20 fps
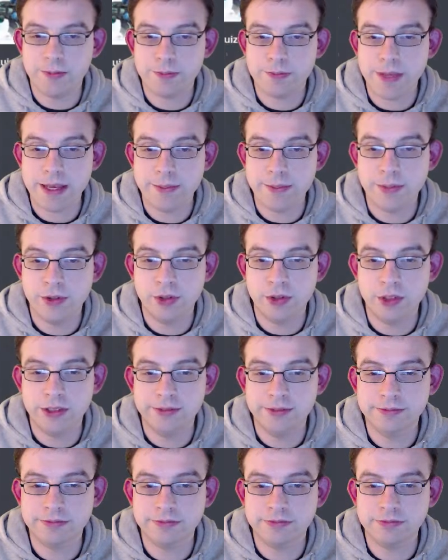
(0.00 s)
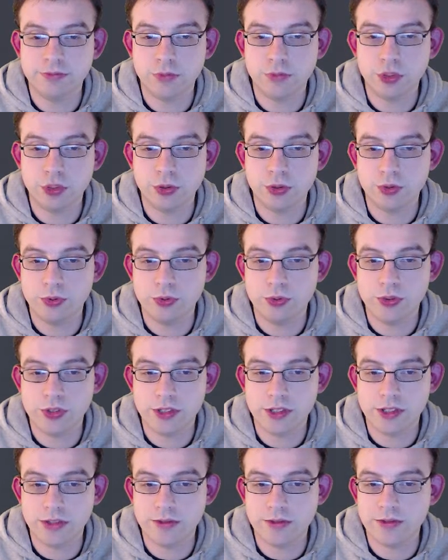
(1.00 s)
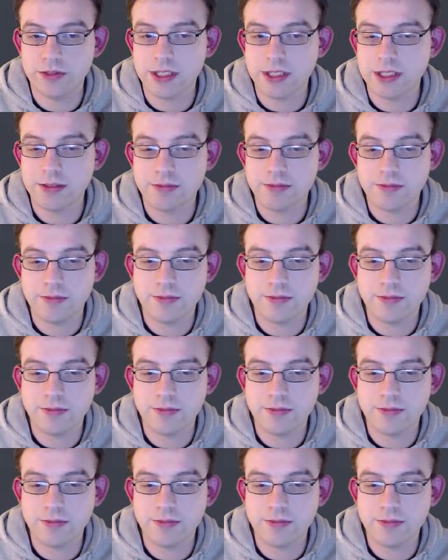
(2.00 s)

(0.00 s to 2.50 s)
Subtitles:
people and models and